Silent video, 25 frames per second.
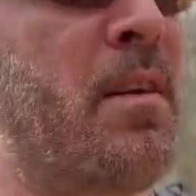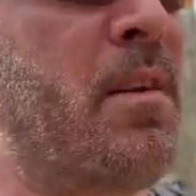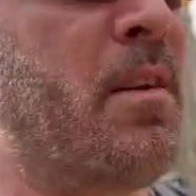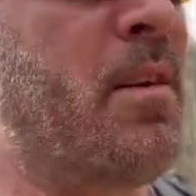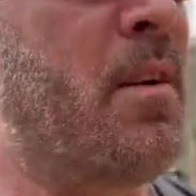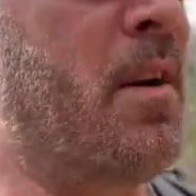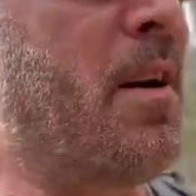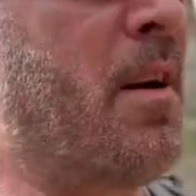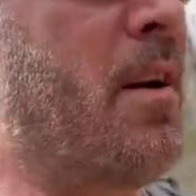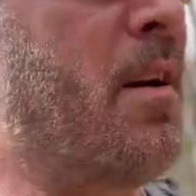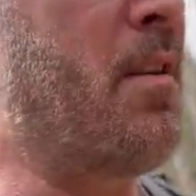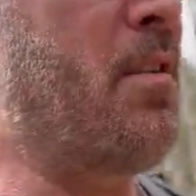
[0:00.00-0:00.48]

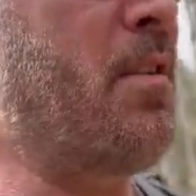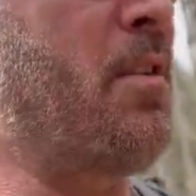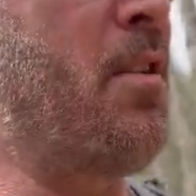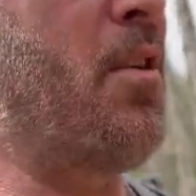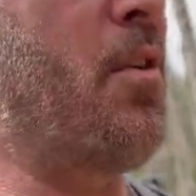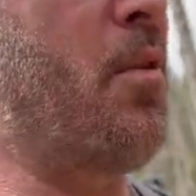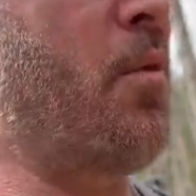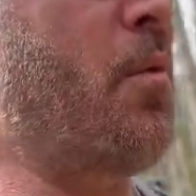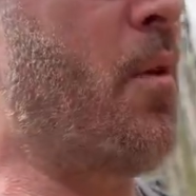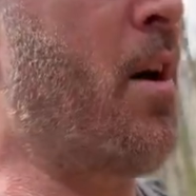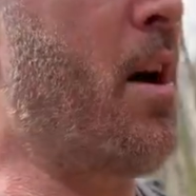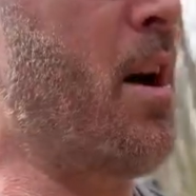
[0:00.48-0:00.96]
Uh, you
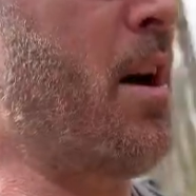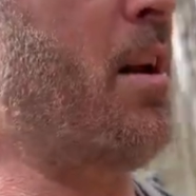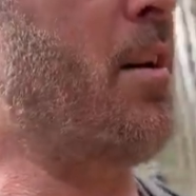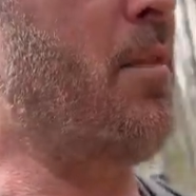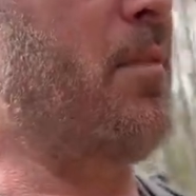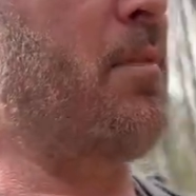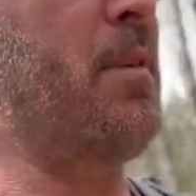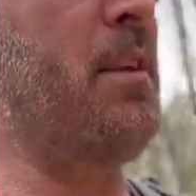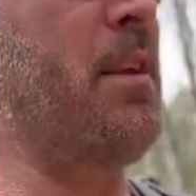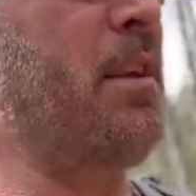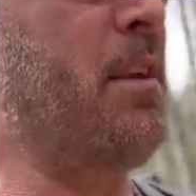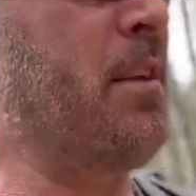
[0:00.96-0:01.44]
don't wanna
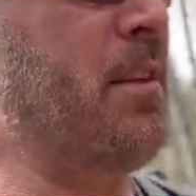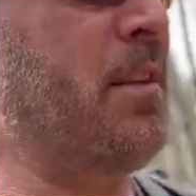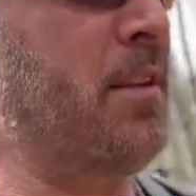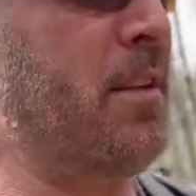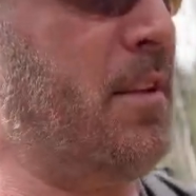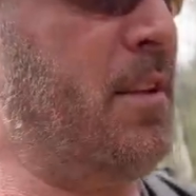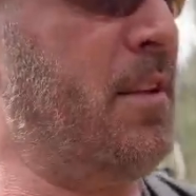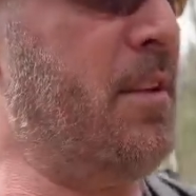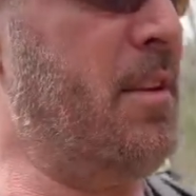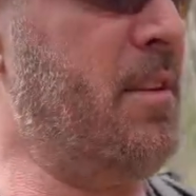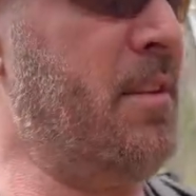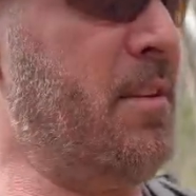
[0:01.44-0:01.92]
be
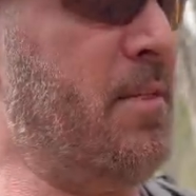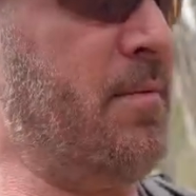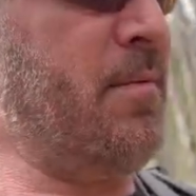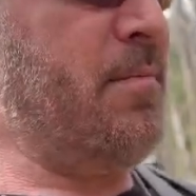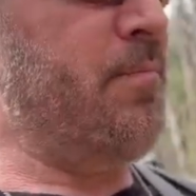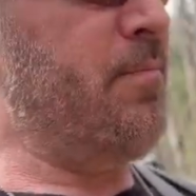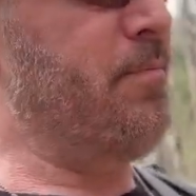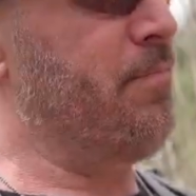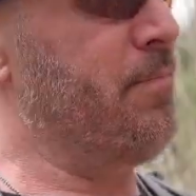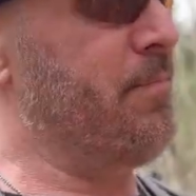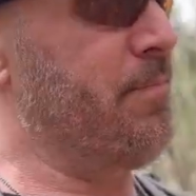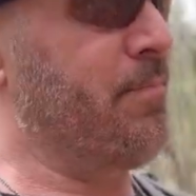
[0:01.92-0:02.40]

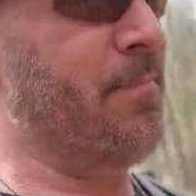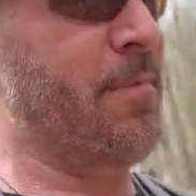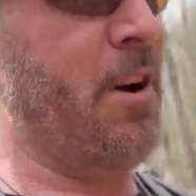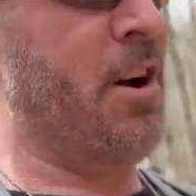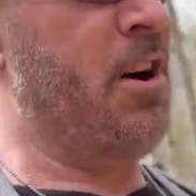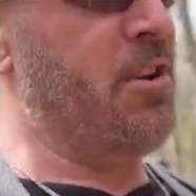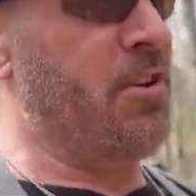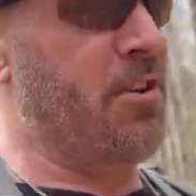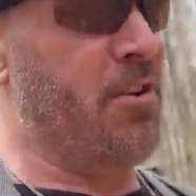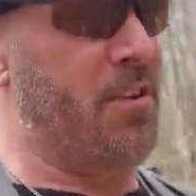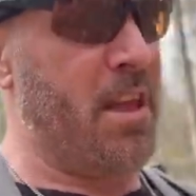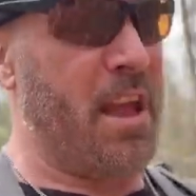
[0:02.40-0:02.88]

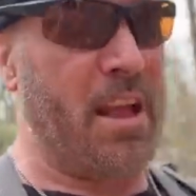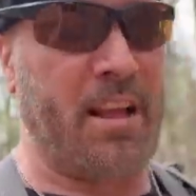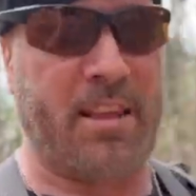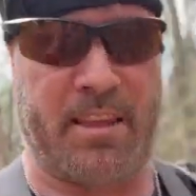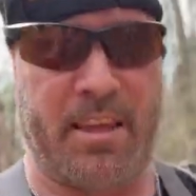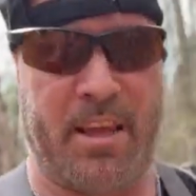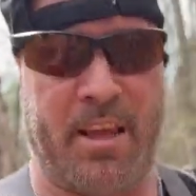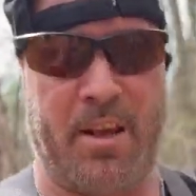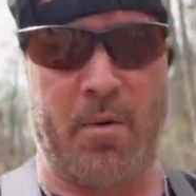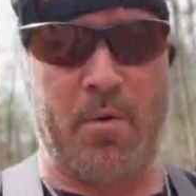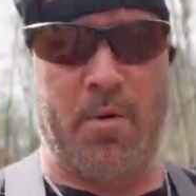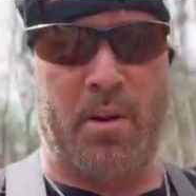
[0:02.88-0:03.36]
under that
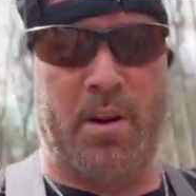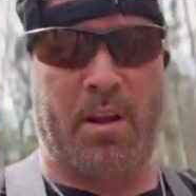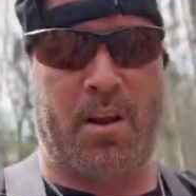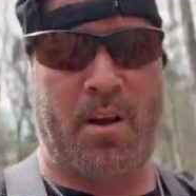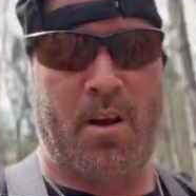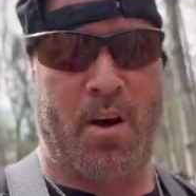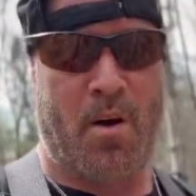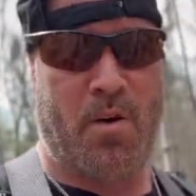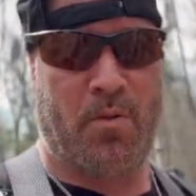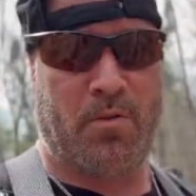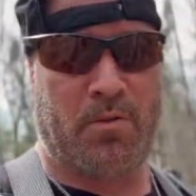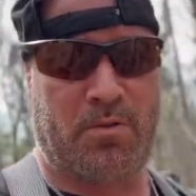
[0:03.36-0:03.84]
thing when it
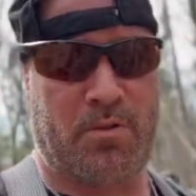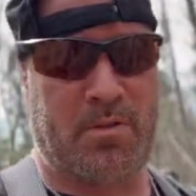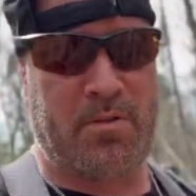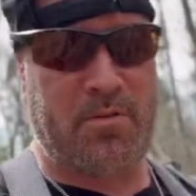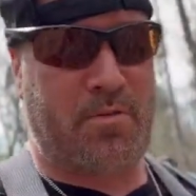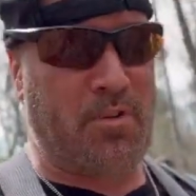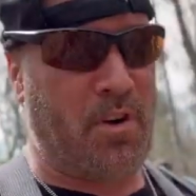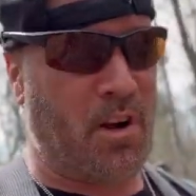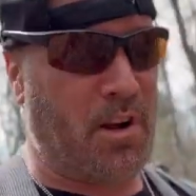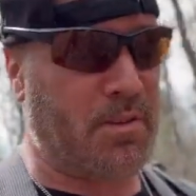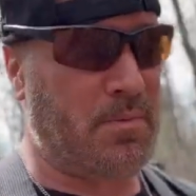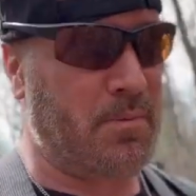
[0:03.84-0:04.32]
goes,
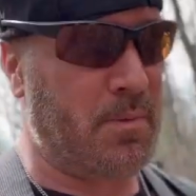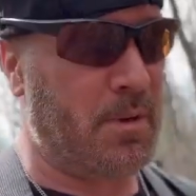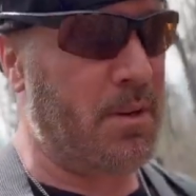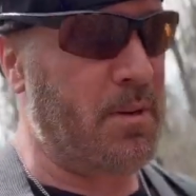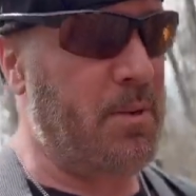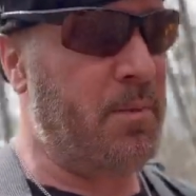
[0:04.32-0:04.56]
trust me